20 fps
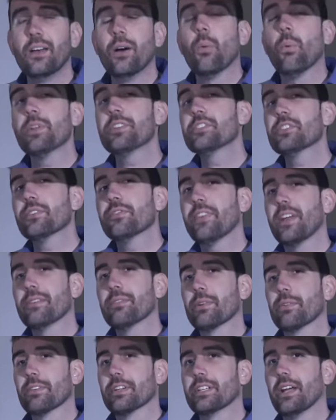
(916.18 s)
What's your
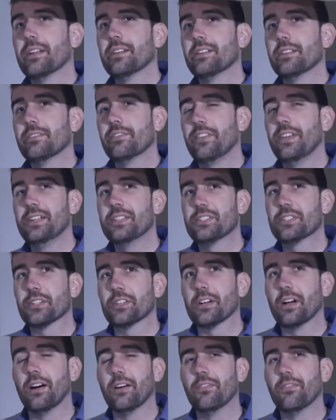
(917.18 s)
favorite redundant
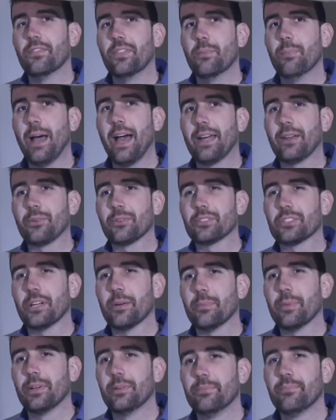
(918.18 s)
feature of the
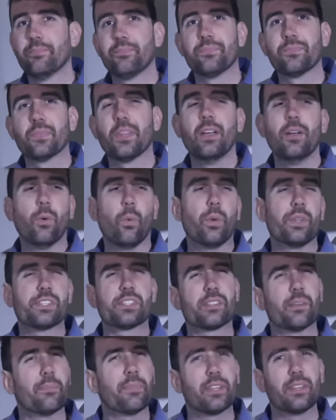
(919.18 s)
battleship? What's
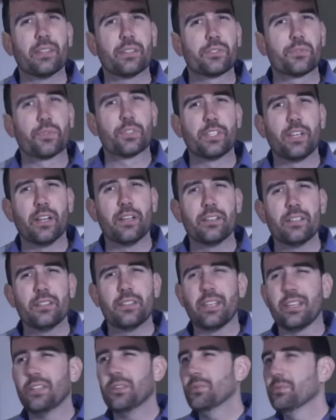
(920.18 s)
something that's redundant
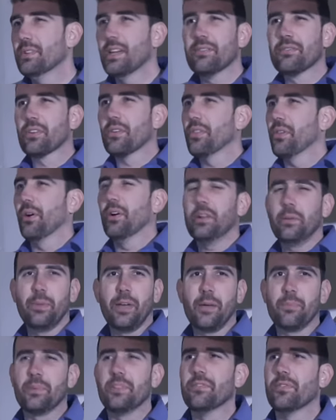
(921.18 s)
that you never thought
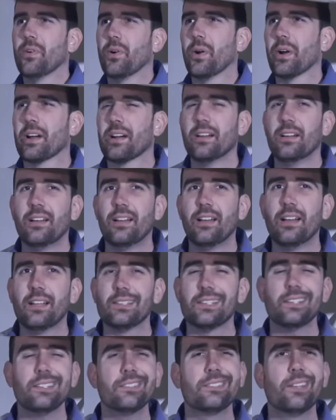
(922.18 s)
about before?
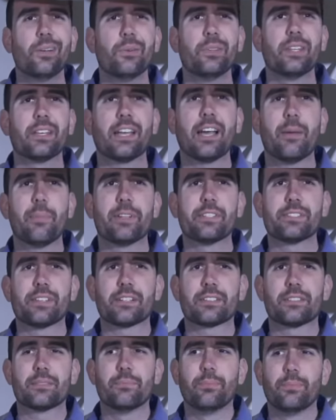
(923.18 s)
Let us know in the comment
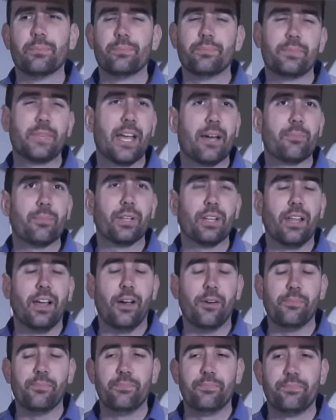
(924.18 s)
section down
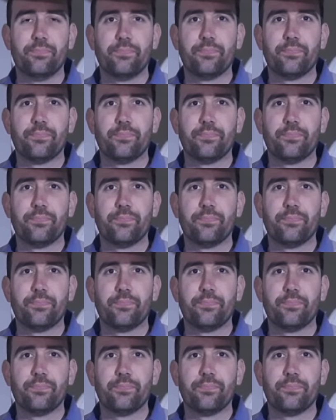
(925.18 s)
below.